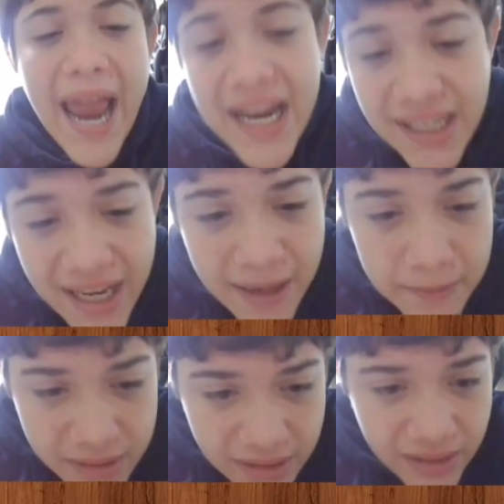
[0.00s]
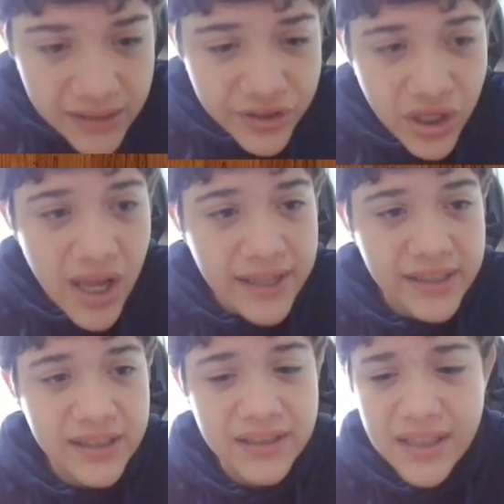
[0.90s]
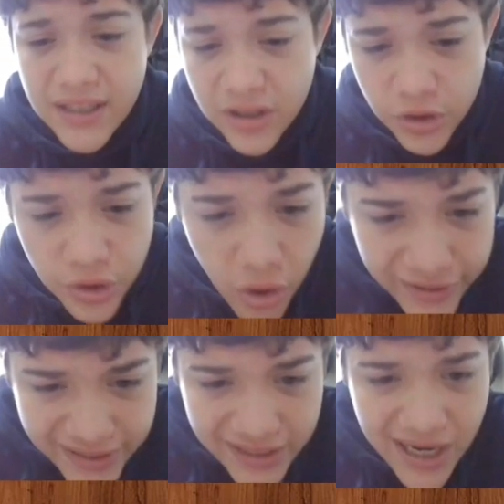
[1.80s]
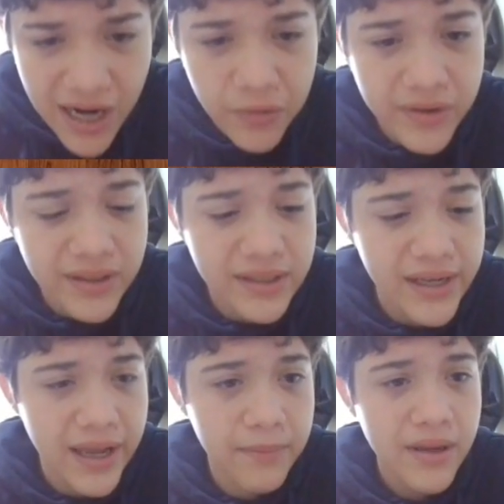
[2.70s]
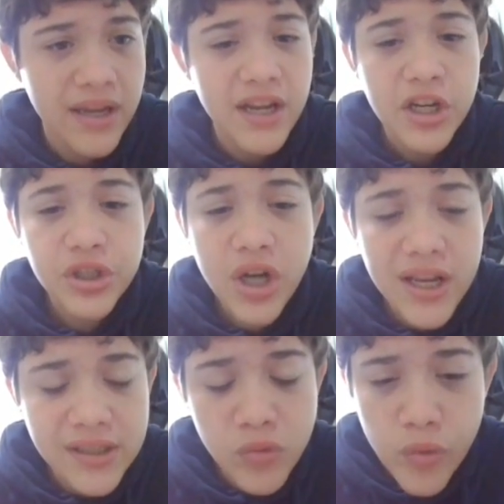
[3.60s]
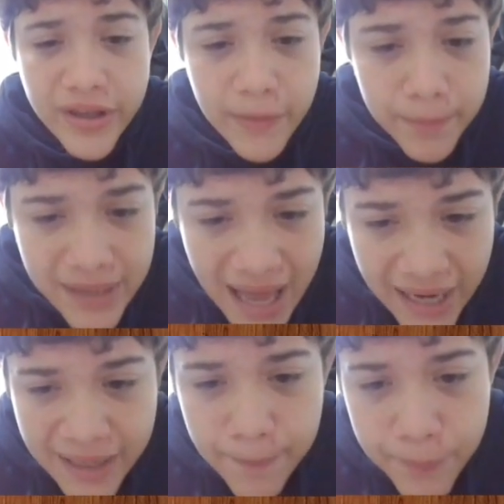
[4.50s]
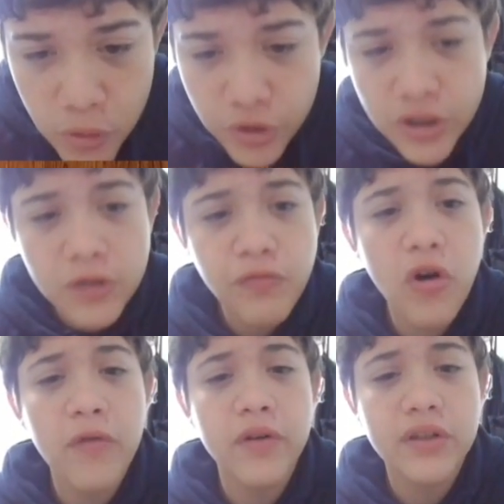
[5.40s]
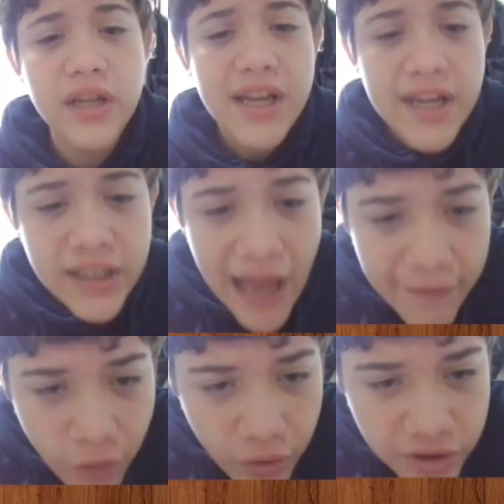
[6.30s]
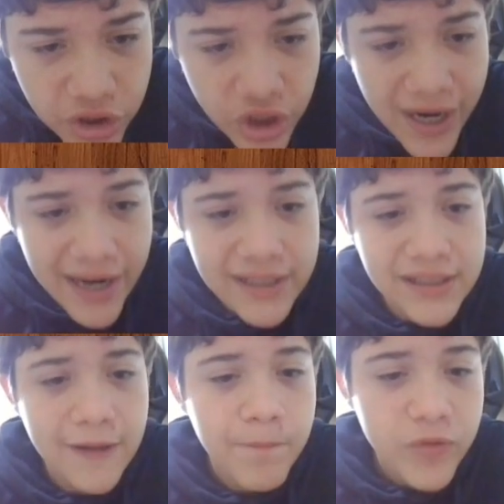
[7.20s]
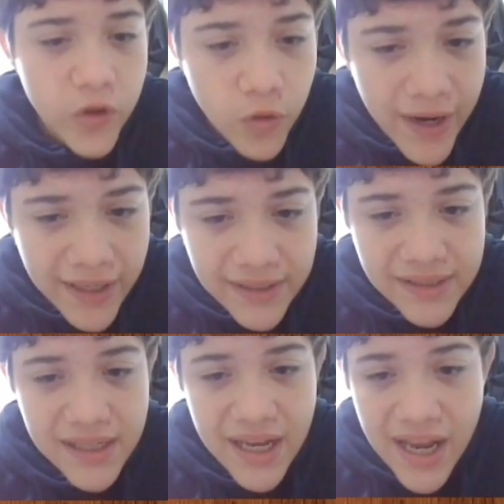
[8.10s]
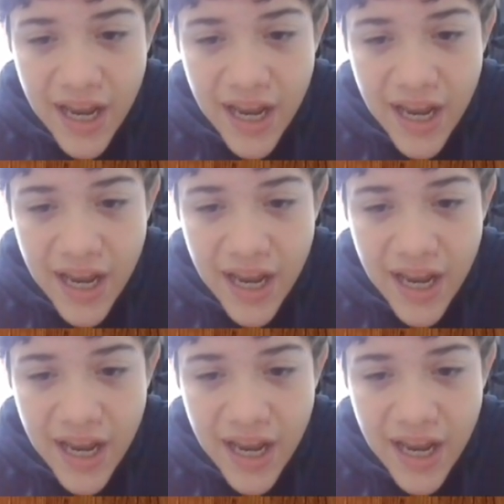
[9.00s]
endgame skills, just destroys Hikaru in this game. Just with the black, he pushes forward, avoids checks, trades,